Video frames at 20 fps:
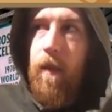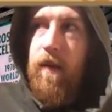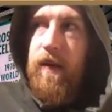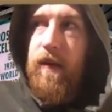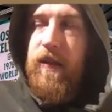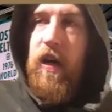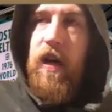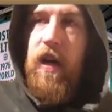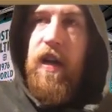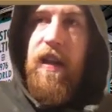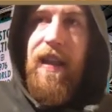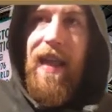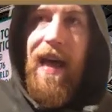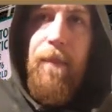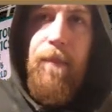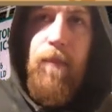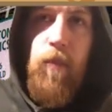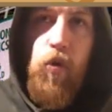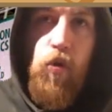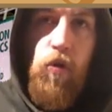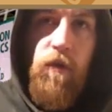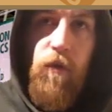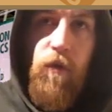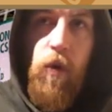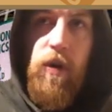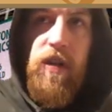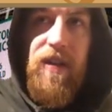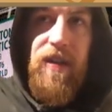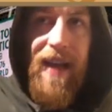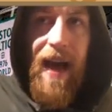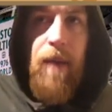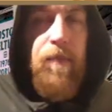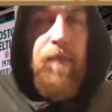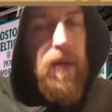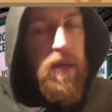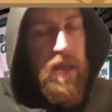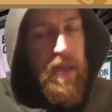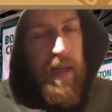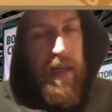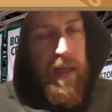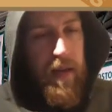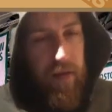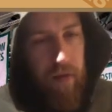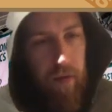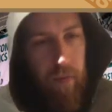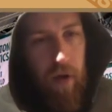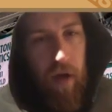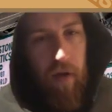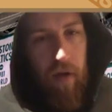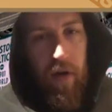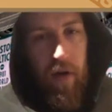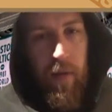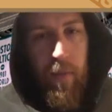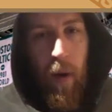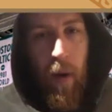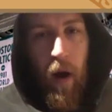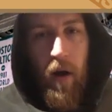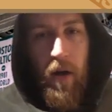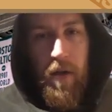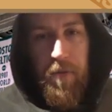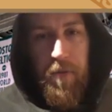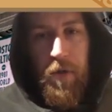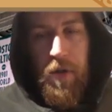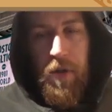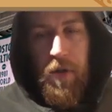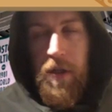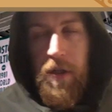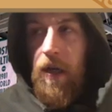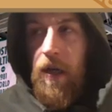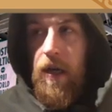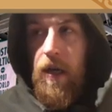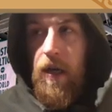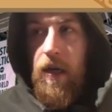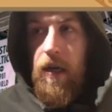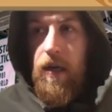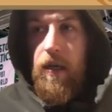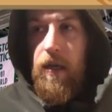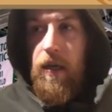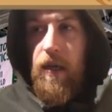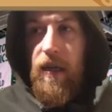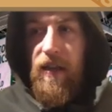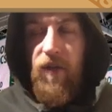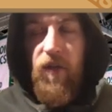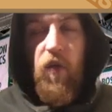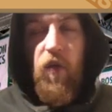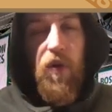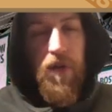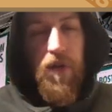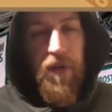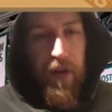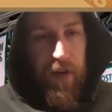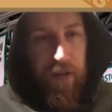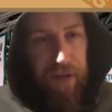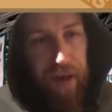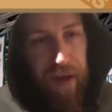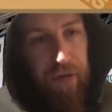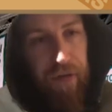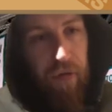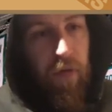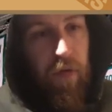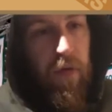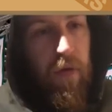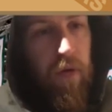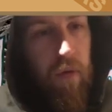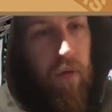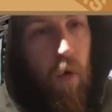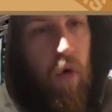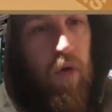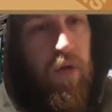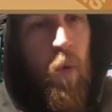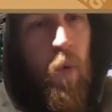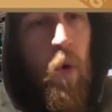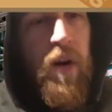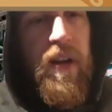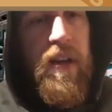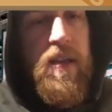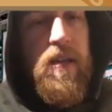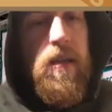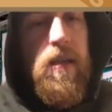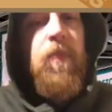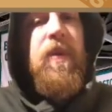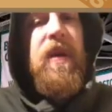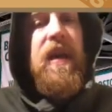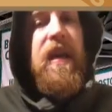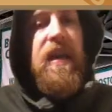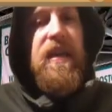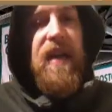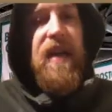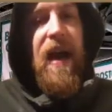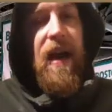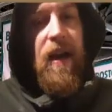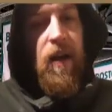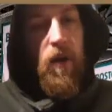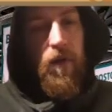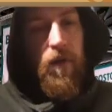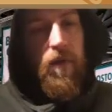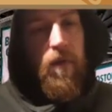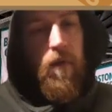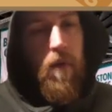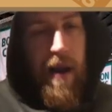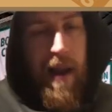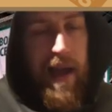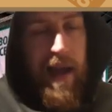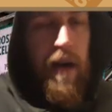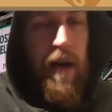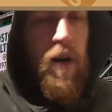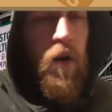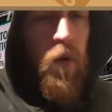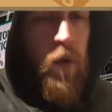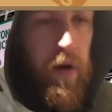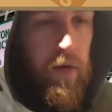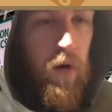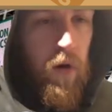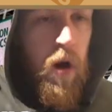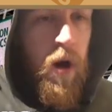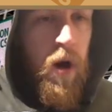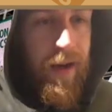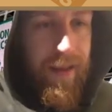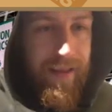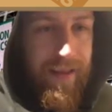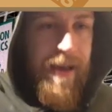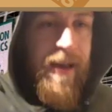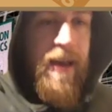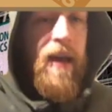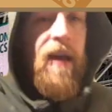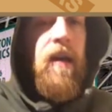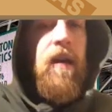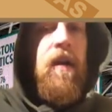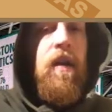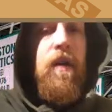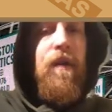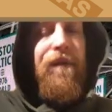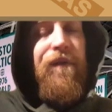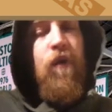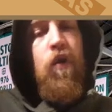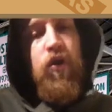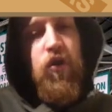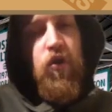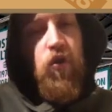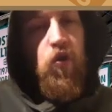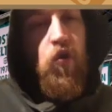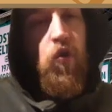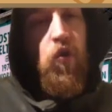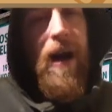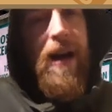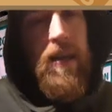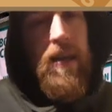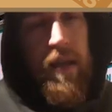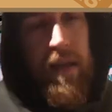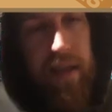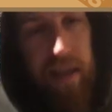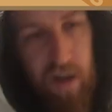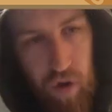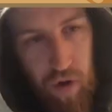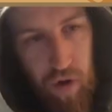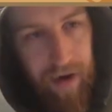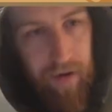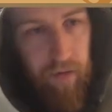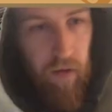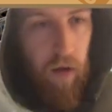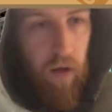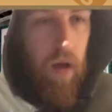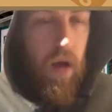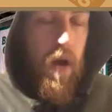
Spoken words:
turn that move, which can be seen as a bit of an embarrassment, into a success? What needs to be his kind of late career arc there for you as a detractor?